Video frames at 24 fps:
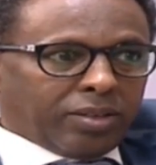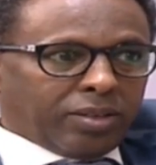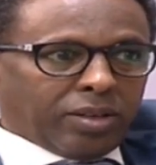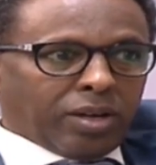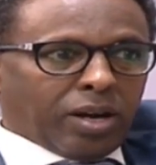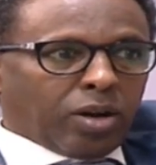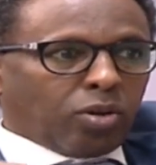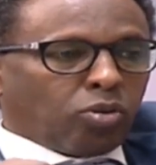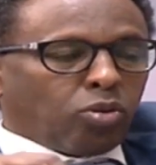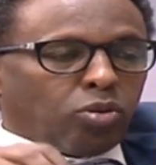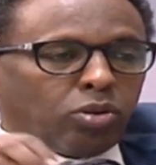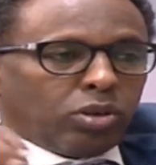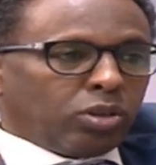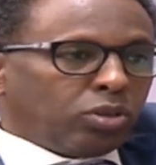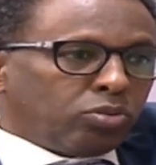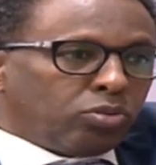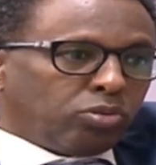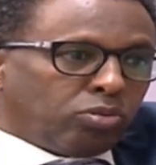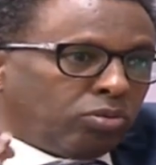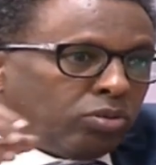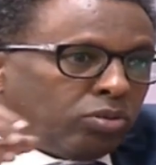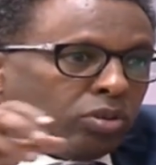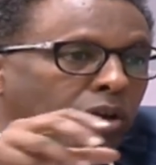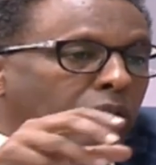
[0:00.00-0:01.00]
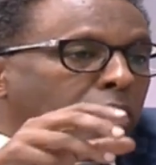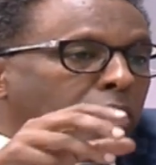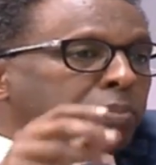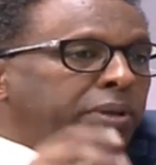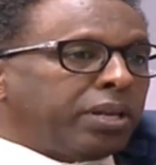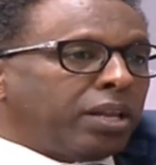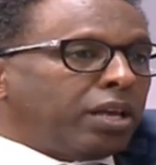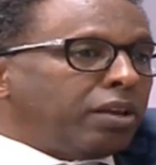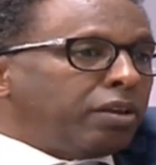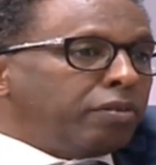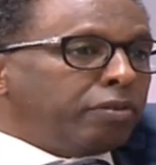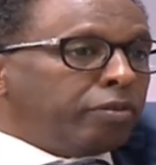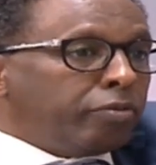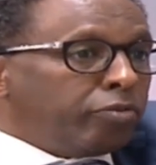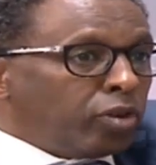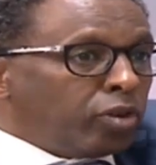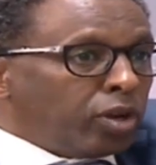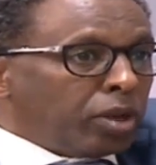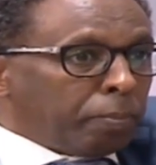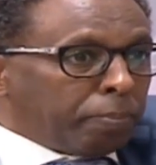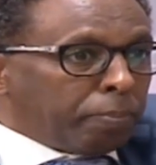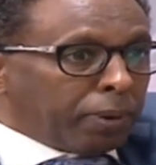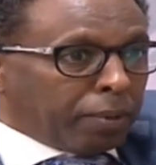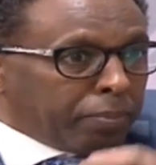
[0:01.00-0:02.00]
according to, I mean, if
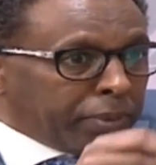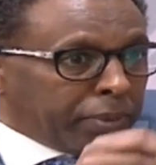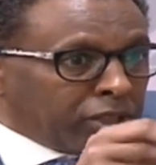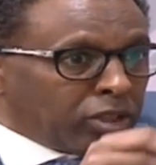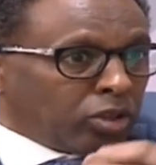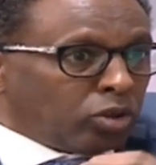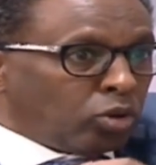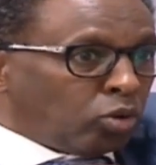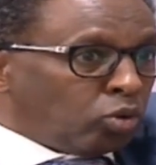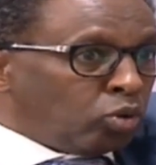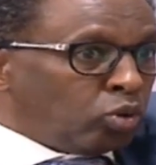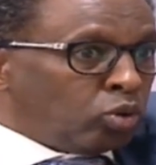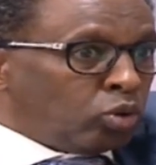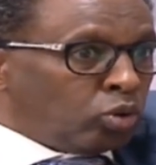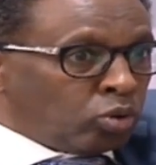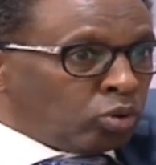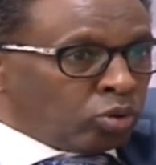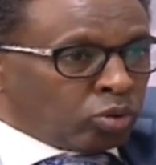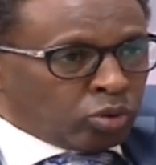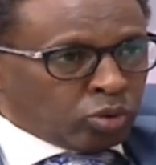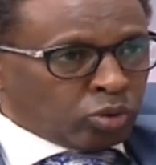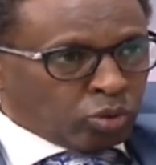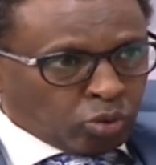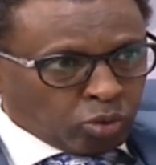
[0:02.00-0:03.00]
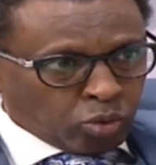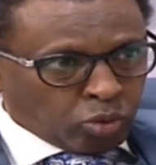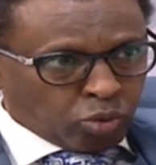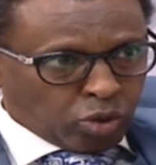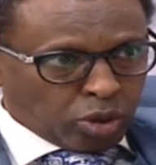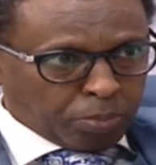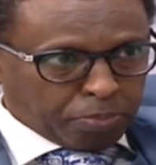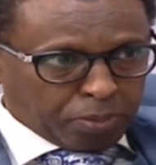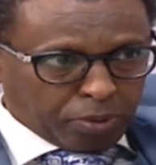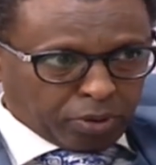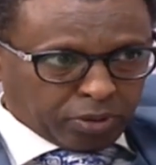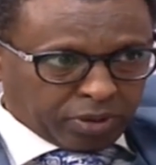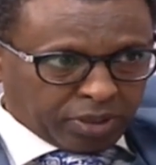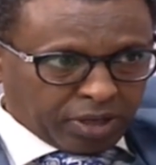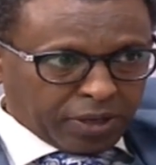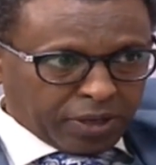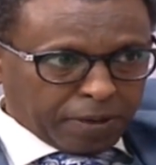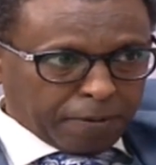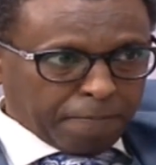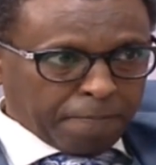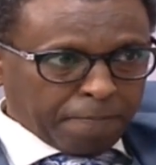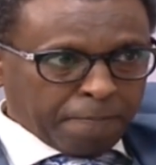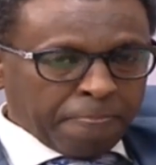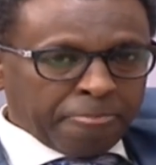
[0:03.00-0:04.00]
we implemented the Ndungu report, eh,
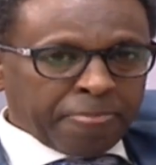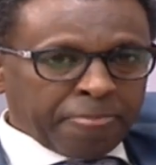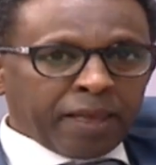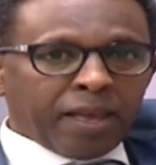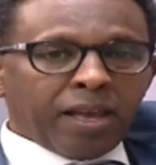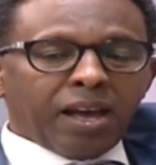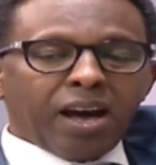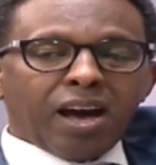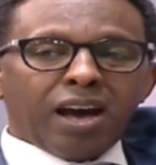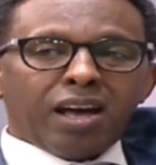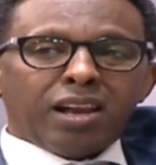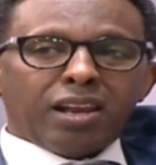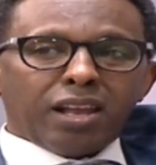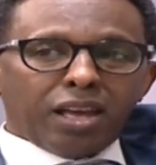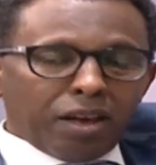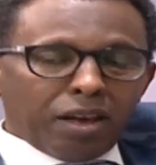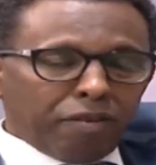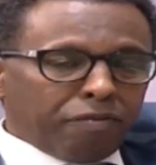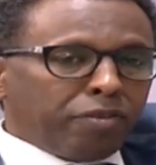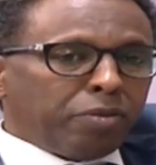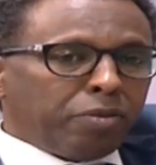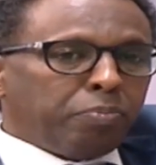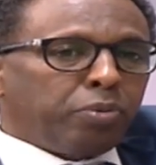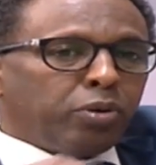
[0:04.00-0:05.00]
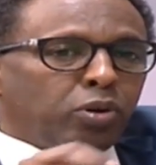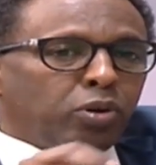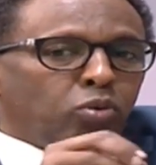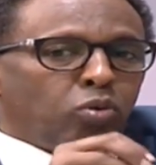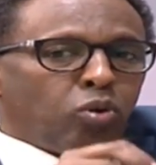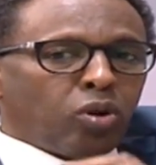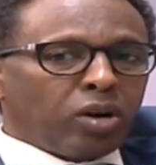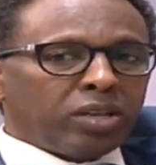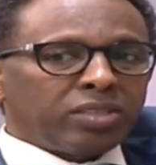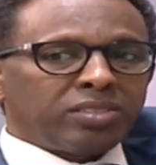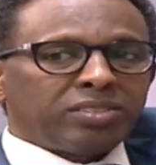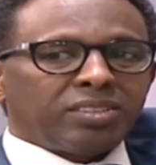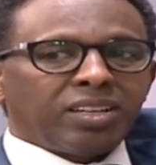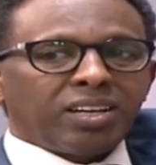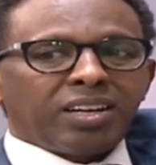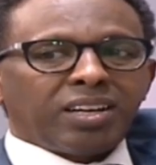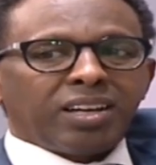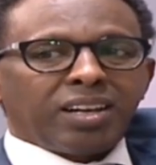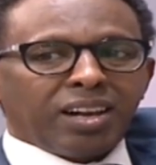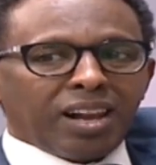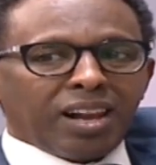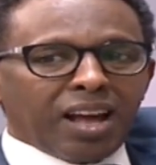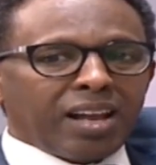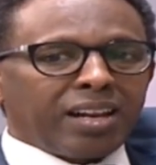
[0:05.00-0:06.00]
and everybody who has
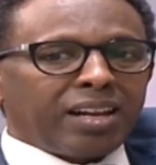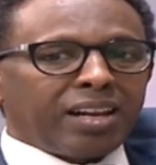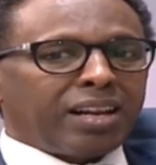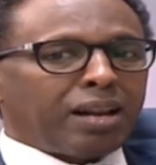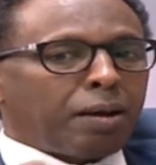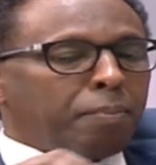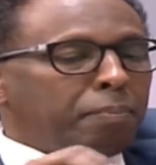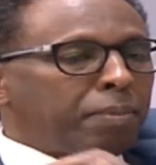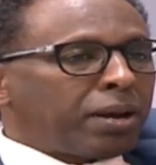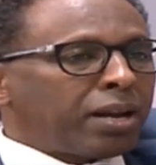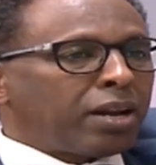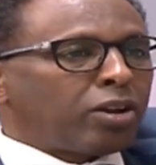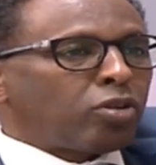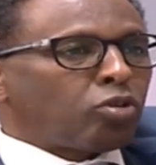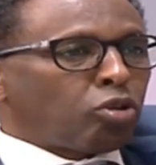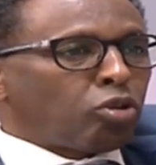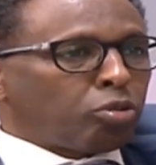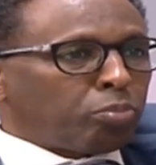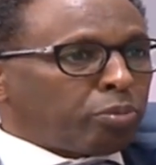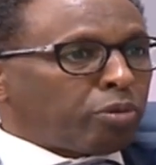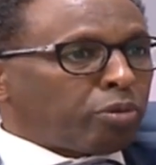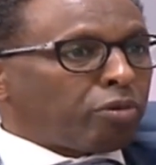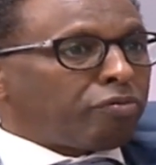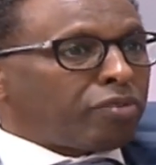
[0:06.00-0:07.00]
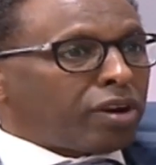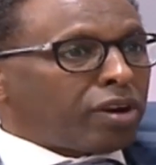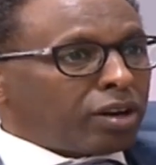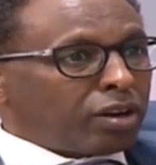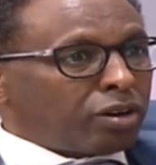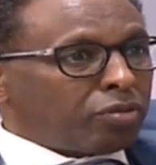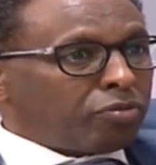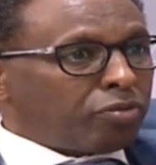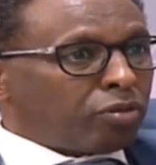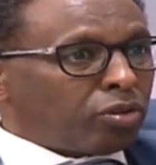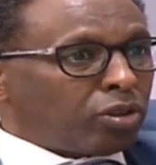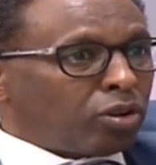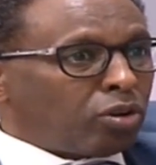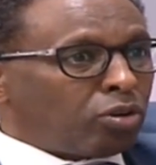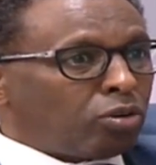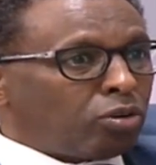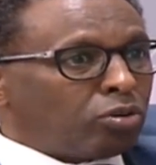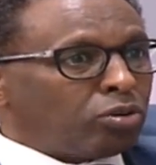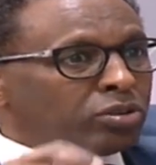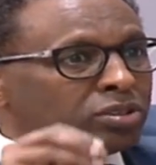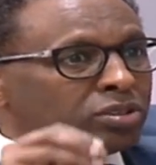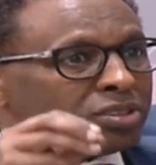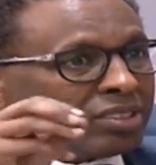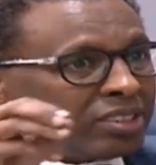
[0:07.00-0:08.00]
taken land in a manner not provided for the
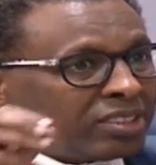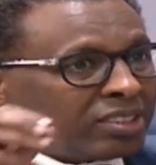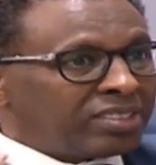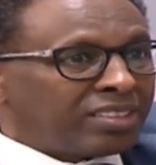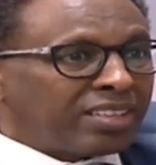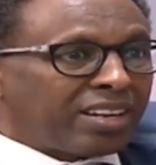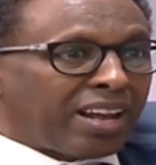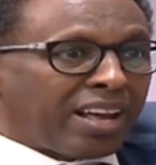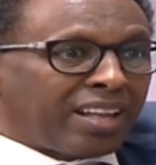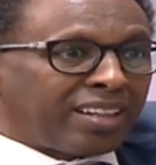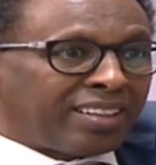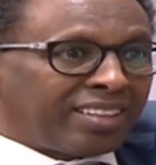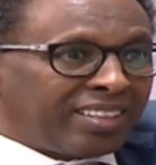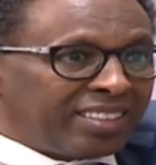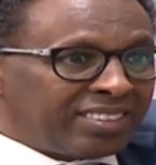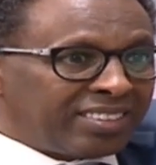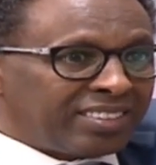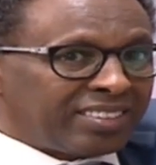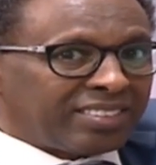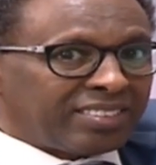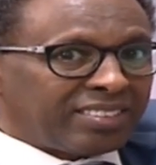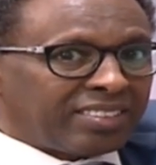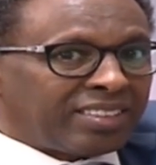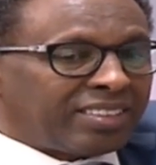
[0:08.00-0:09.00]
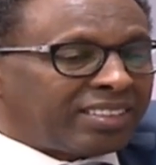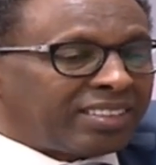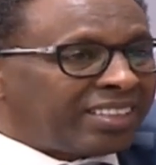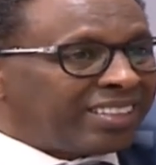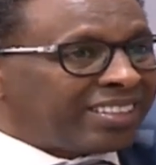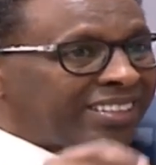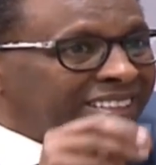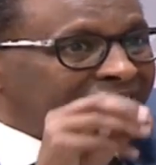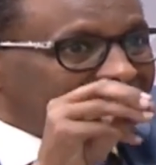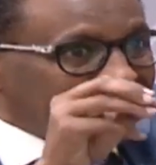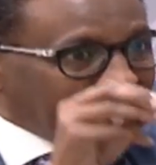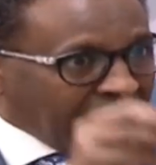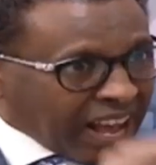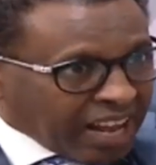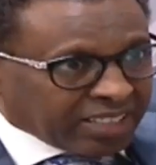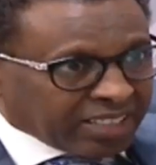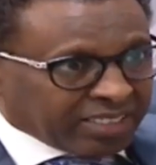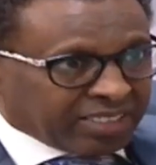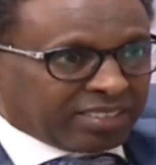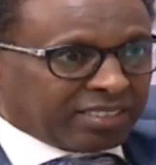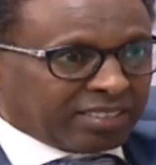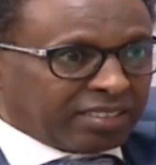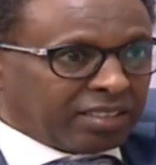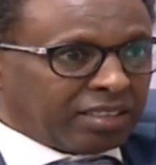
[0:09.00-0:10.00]
law since 1963
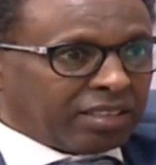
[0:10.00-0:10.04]
returns,